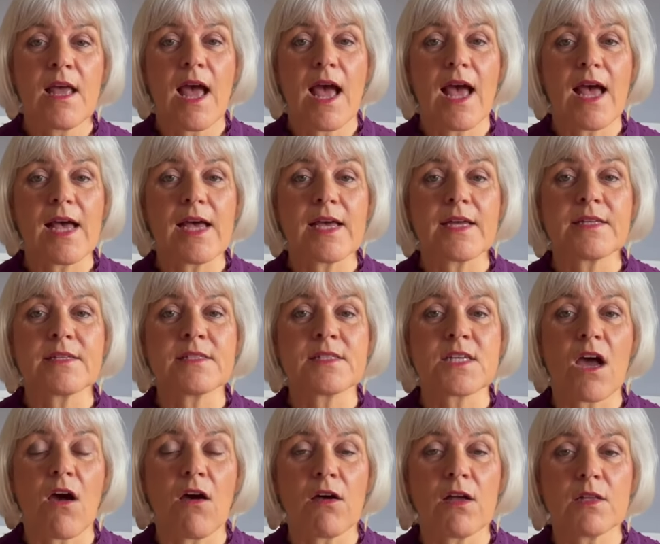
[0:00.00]
and
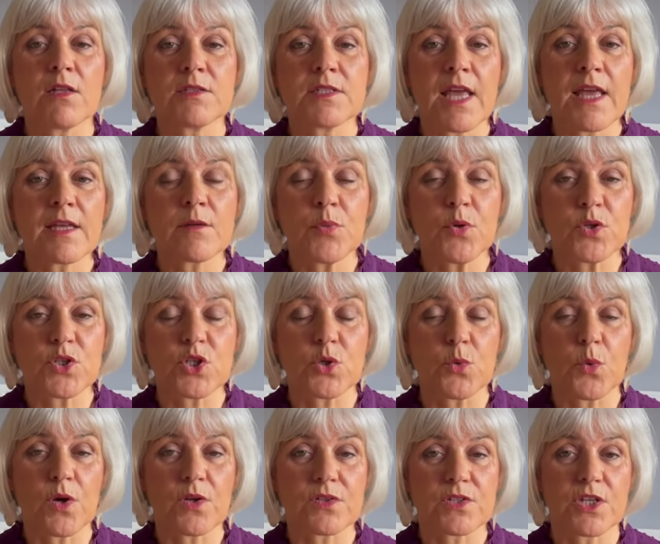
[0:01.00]
I'll then put
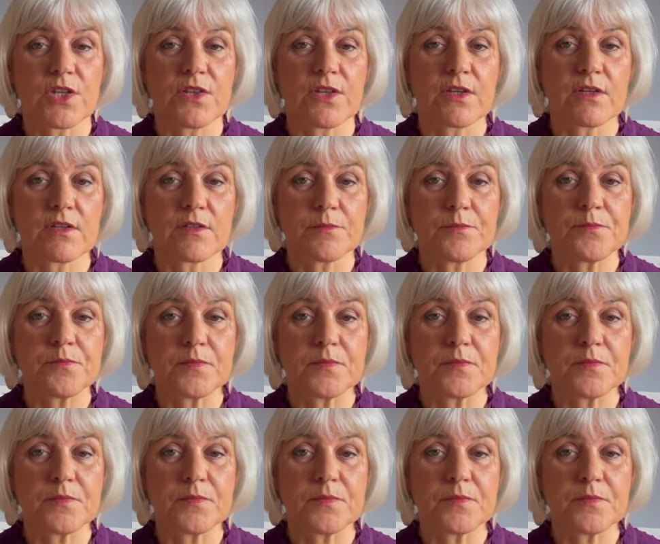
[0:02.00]
you onto the,